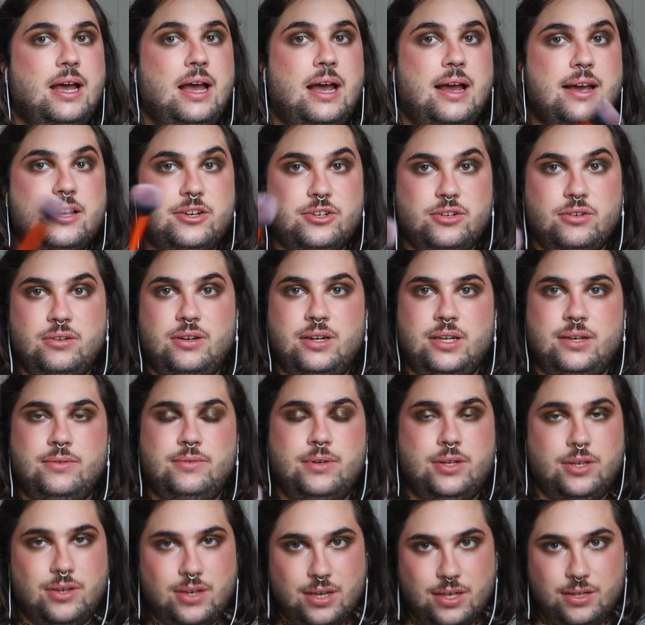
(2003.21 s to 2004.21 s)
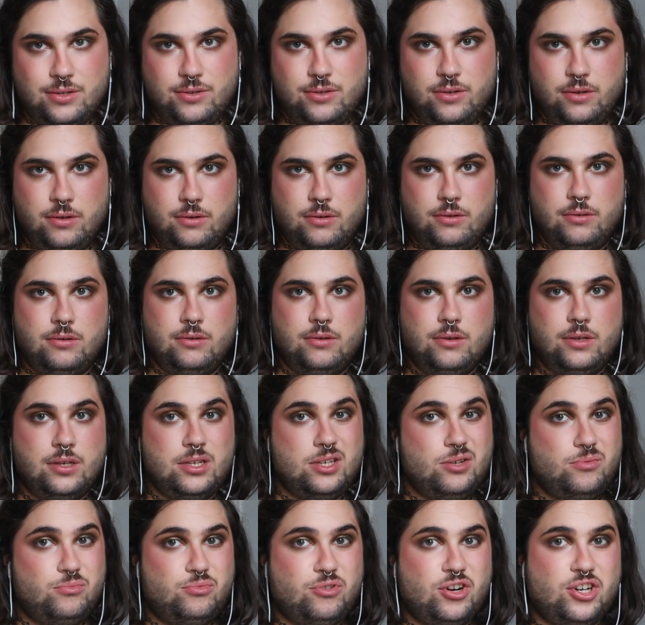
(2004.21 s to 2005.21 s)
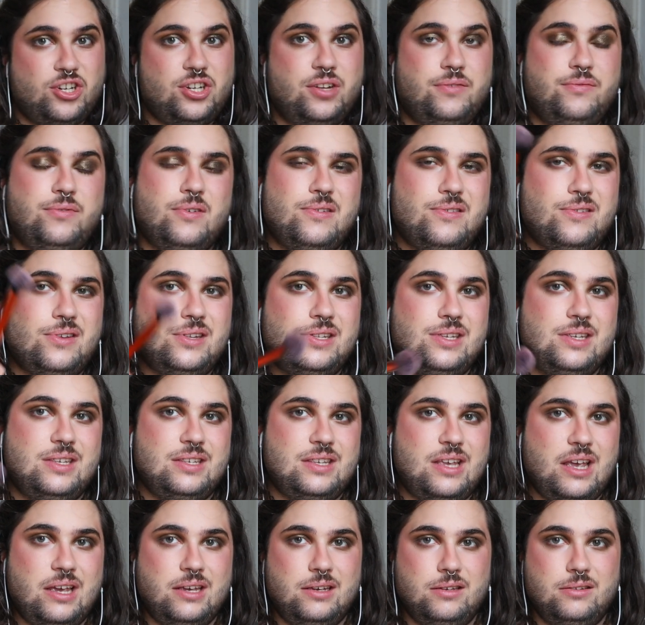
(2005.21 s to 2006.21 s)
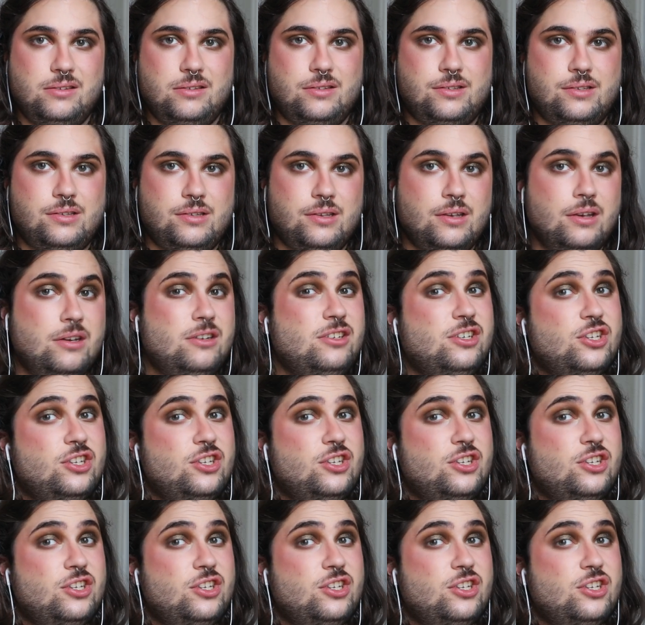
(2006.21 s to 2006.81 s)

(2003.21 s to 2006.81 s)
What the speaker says: actually, what you can do is you brush it for 30 seconds,